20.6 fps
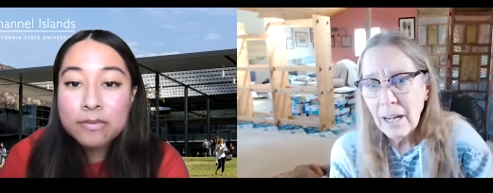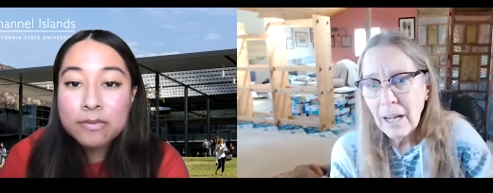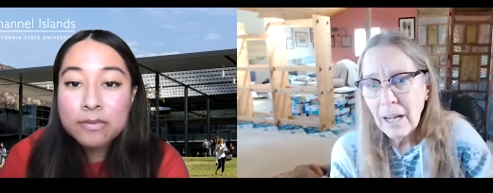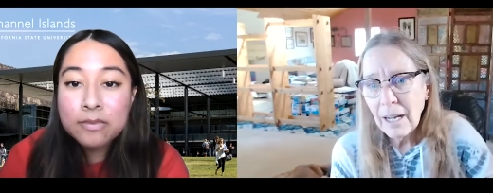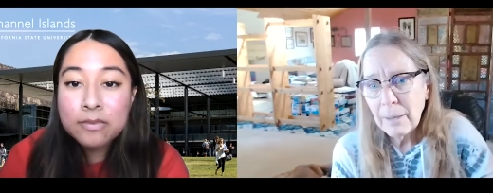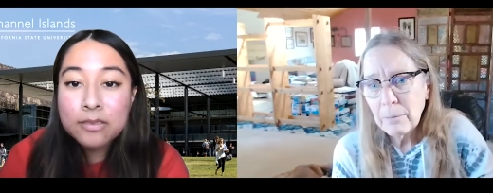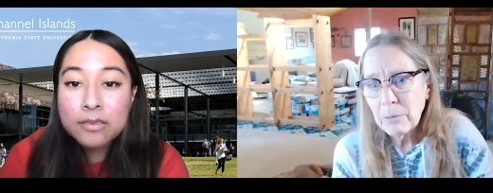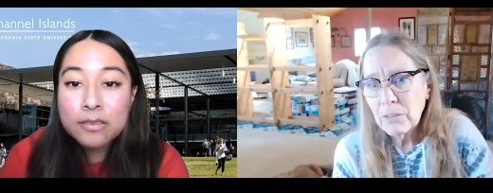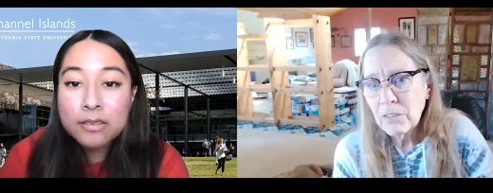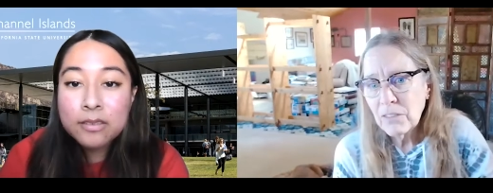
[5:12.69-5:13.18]

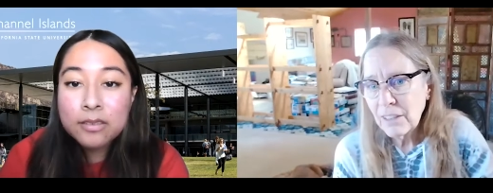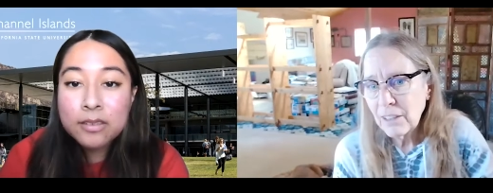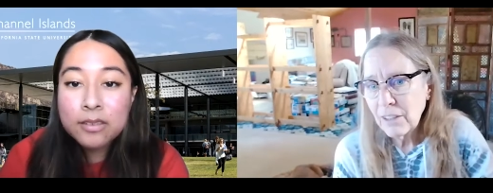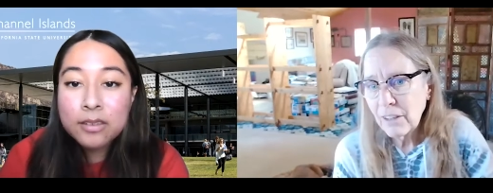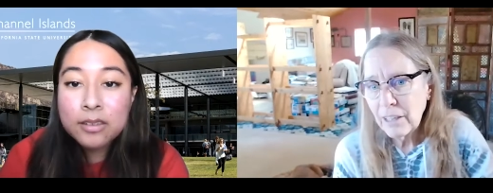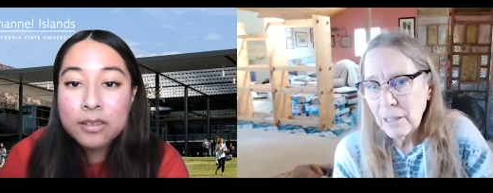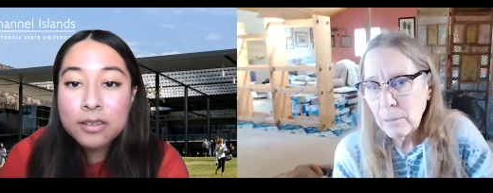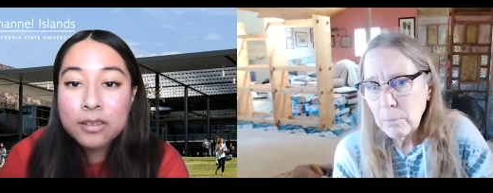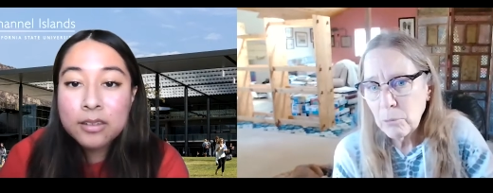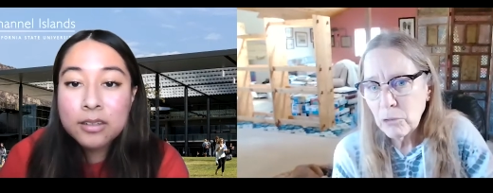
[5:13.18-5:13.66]
Speaker 1: I would say
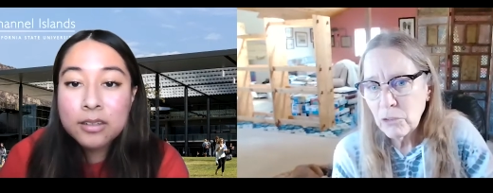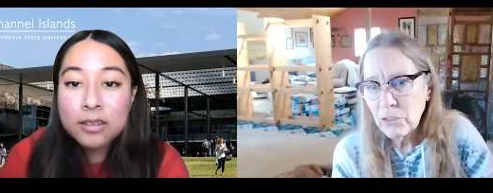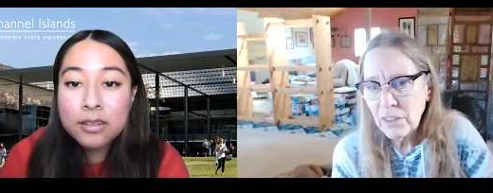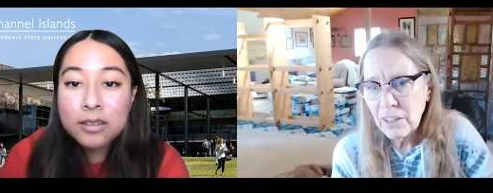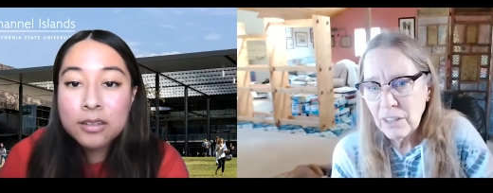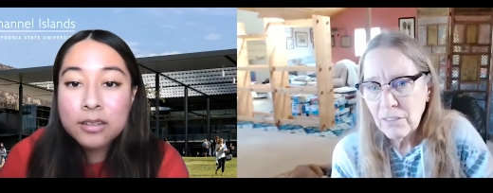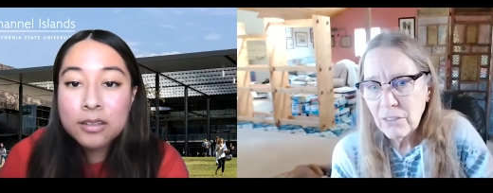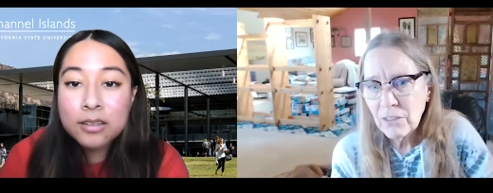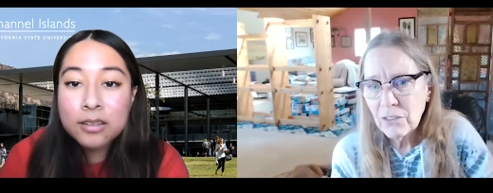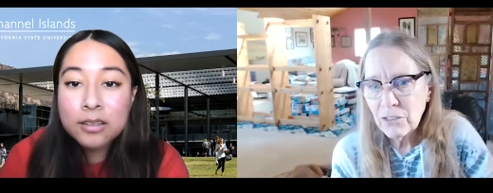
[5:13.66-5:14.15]

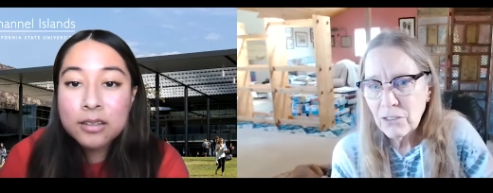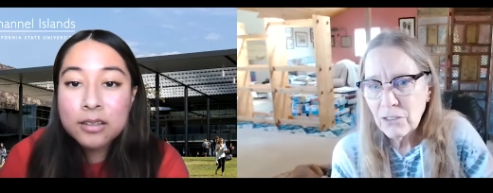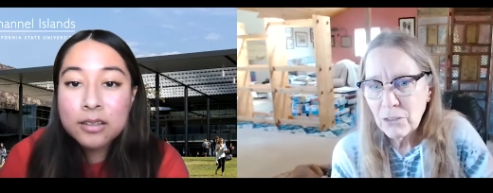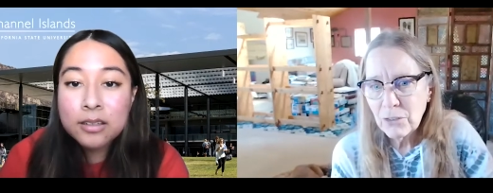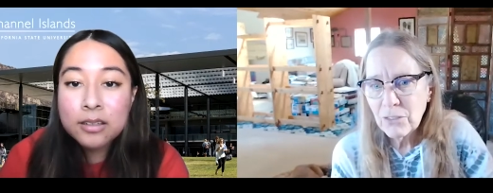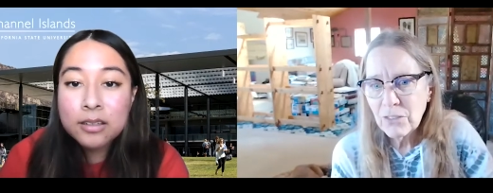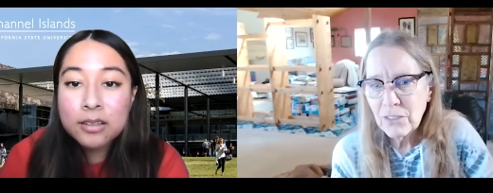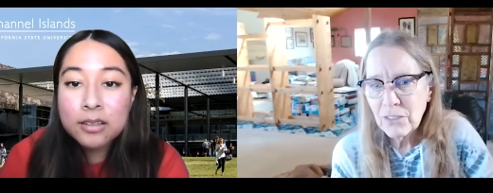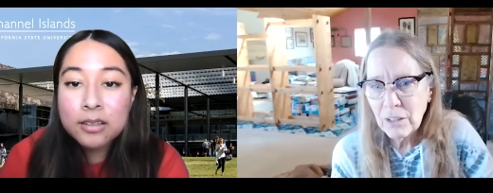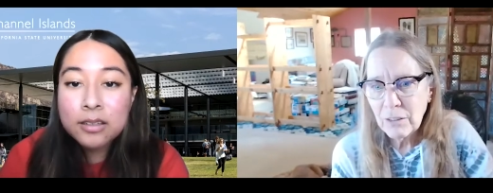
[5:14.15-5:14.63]
90% of the
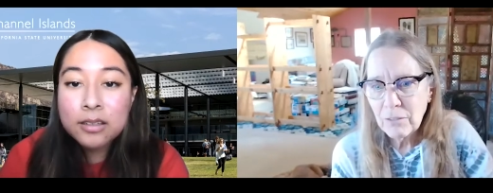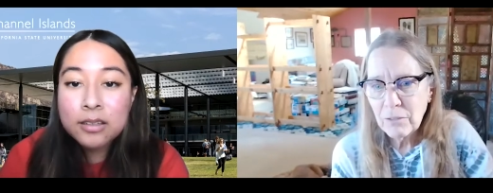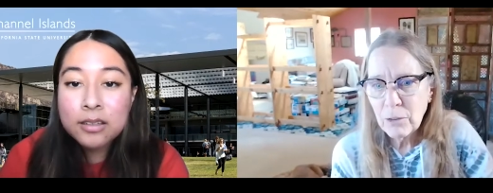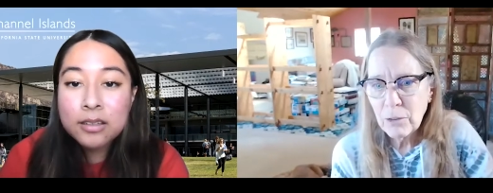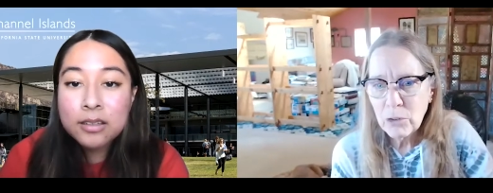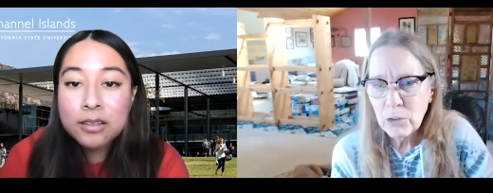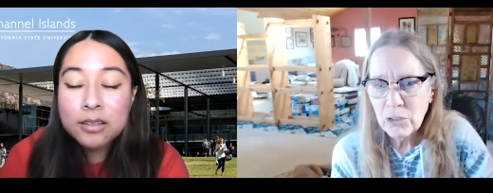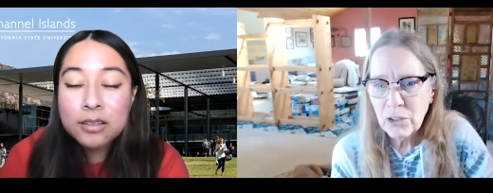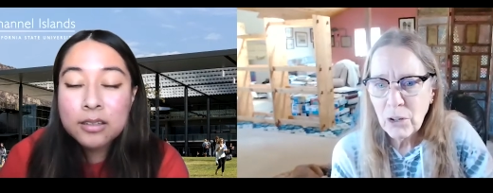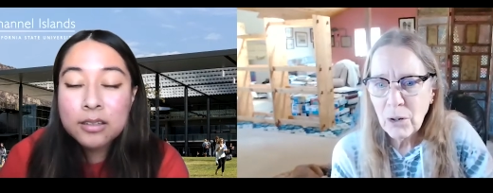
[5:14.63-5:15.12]
students in our
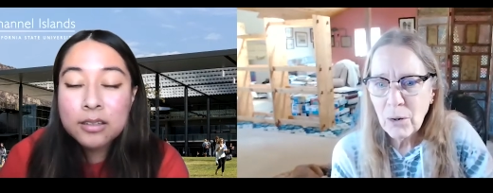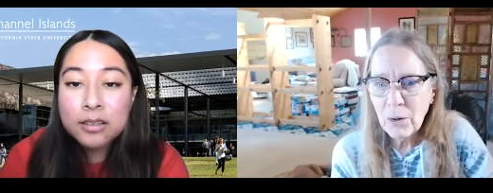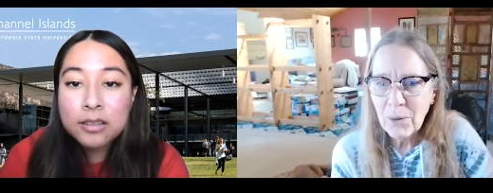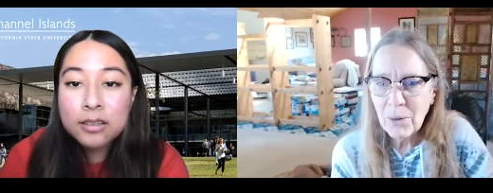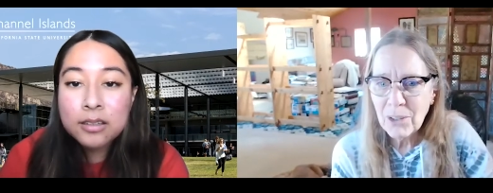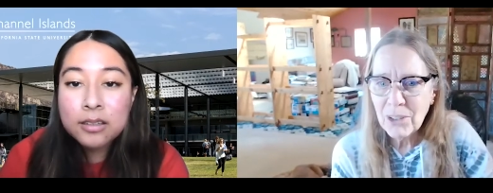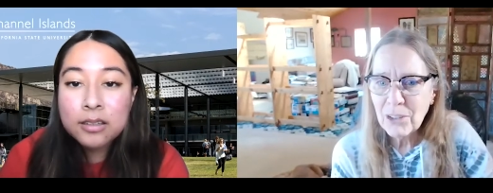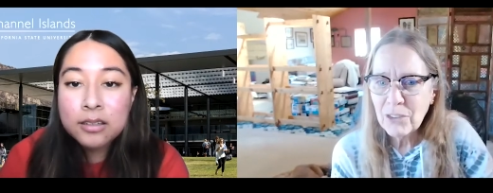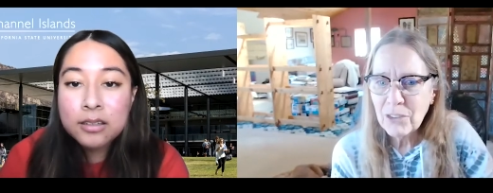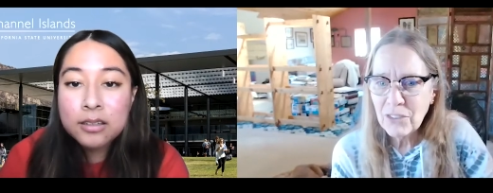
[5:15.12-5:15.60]
first
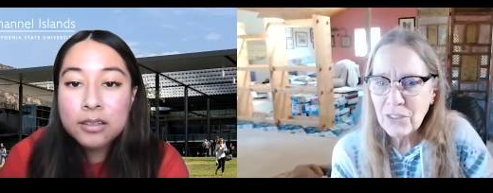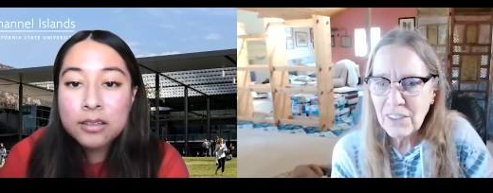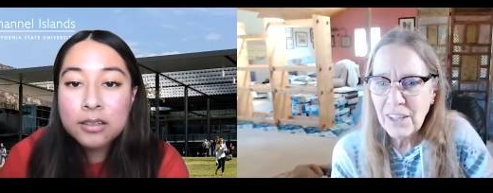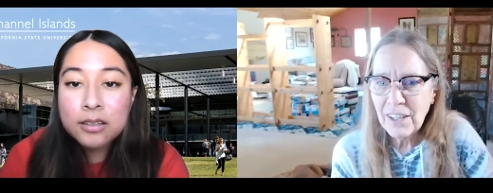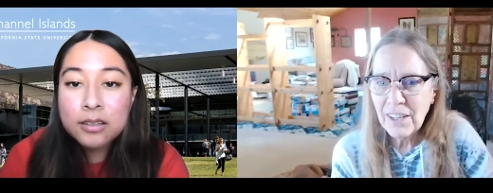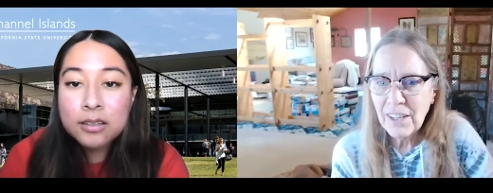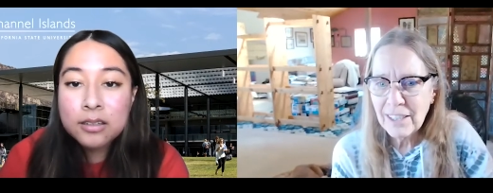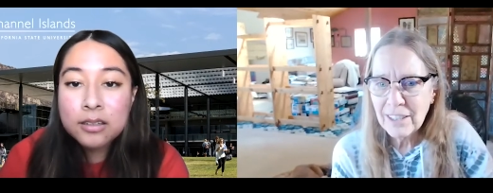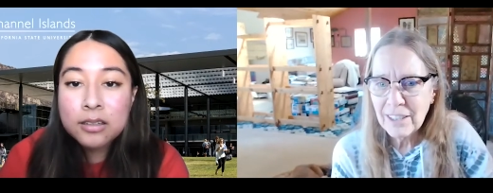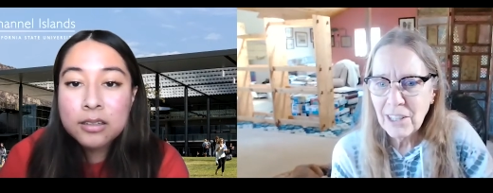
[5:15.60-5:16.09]
cohort are
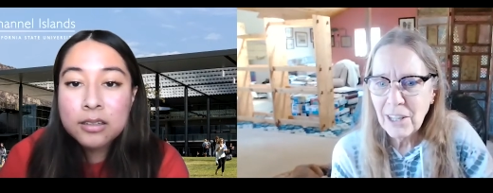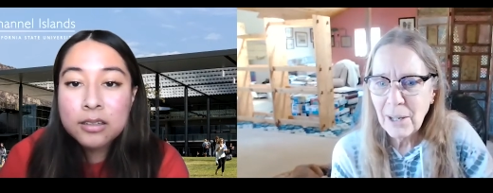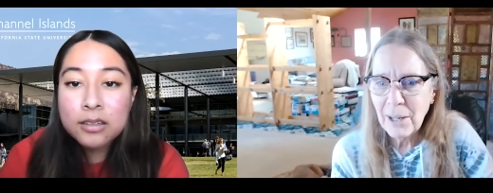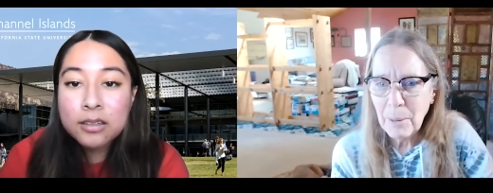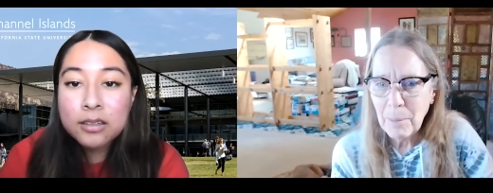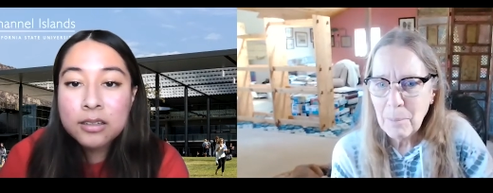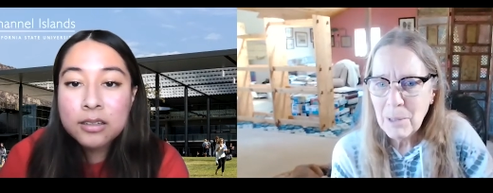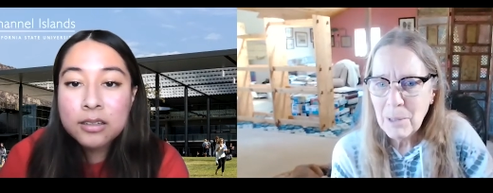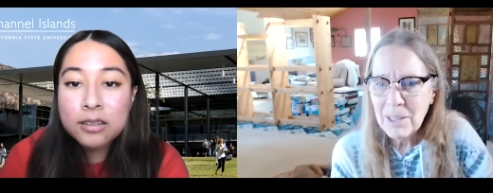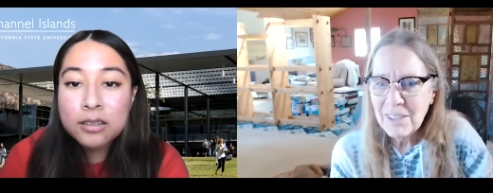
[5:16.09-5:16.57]

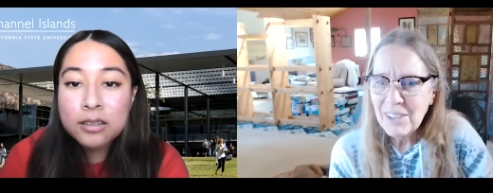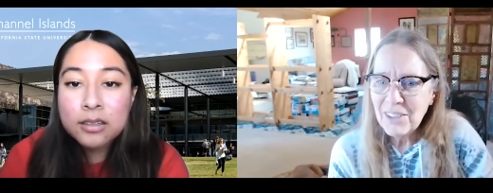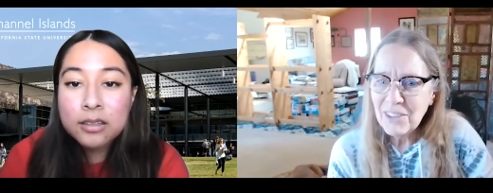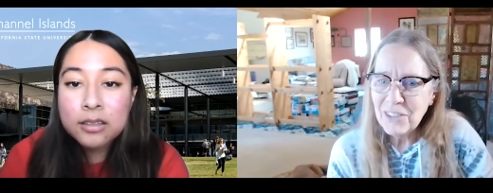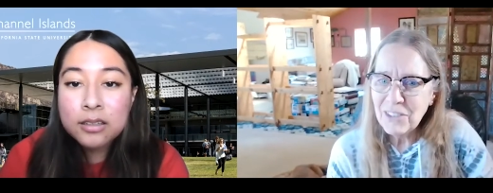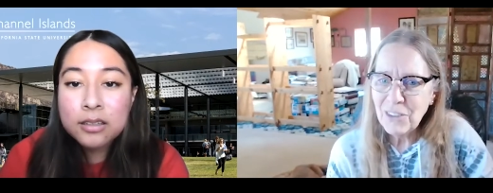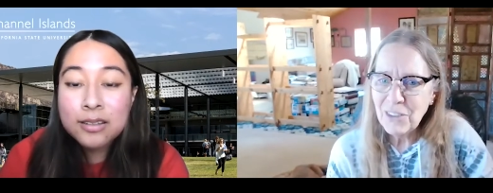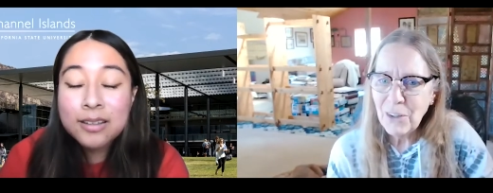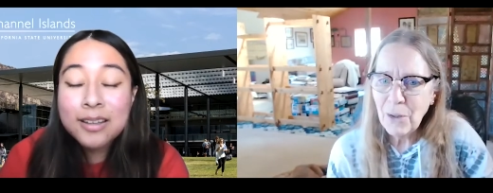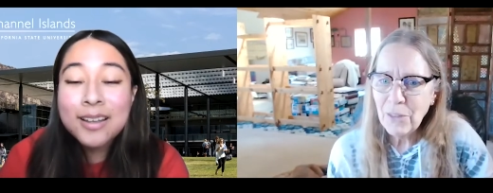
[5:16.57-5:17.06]
alum,
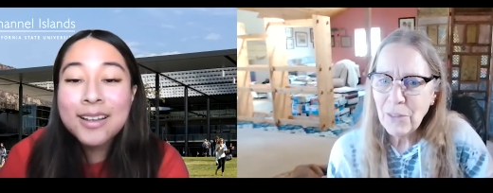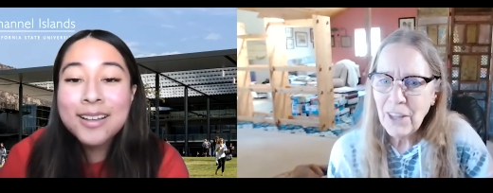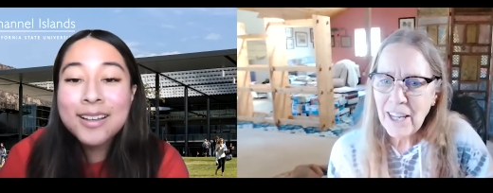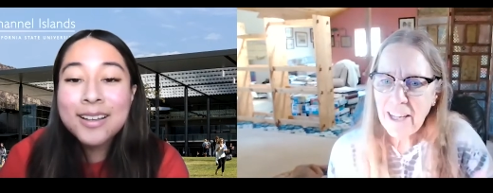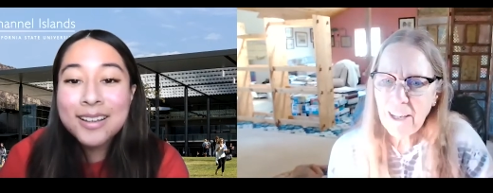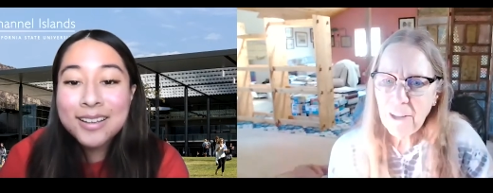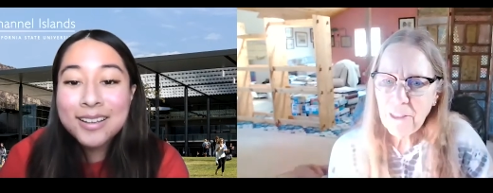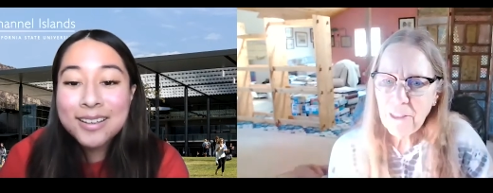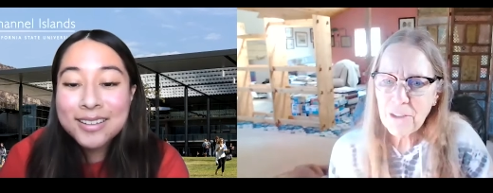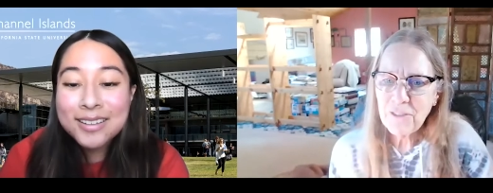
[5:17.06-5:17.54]
So
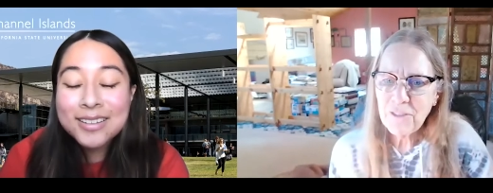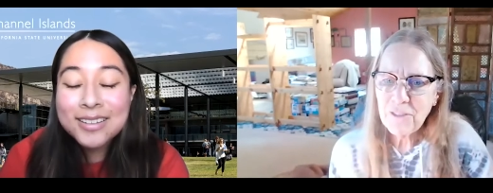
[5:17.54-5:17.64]
they got the